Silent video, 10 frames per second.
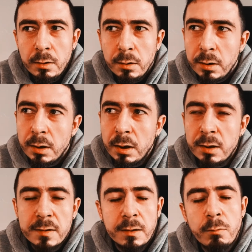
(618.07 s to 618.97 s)
In
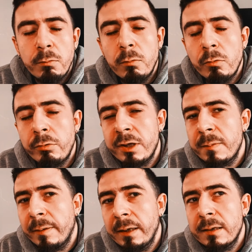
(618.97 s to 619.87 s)
some
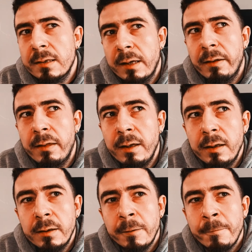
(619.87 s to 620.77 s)
respects, I
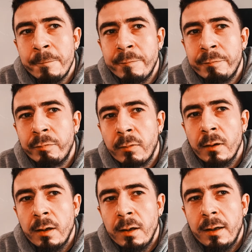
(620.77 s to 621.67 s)
think,
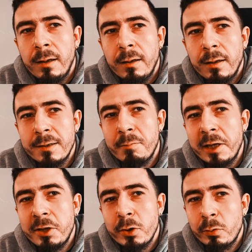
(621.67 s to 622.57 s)
as
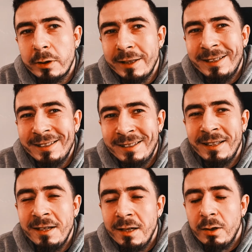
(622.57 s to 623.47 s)
much as we
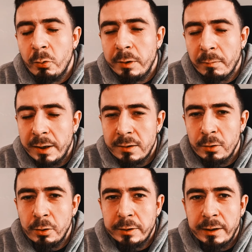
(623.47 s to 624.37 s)
we might
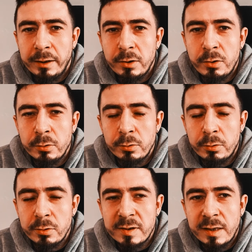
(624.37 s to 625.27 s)
not like to
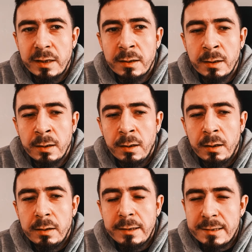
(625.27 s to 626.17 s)
say it,
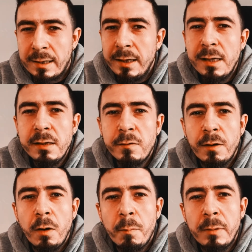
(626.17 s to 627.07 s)
design and
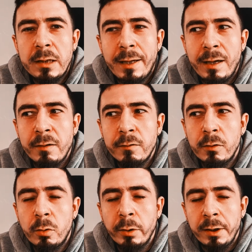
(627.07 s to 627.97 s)
development have
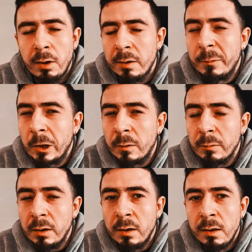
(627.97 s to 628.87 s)
quite a lot in
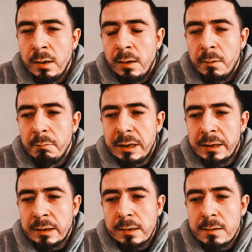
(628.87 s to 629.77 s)
common,
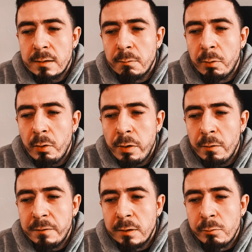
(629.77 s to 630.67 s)
because both
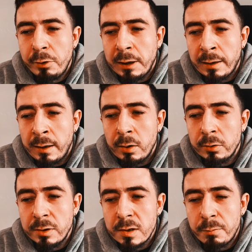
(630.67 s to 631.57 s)
of them rely
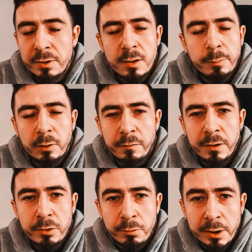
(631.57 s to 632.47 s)
on this principle of
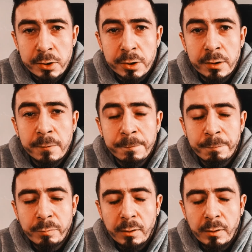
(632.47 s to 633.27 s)
iteration.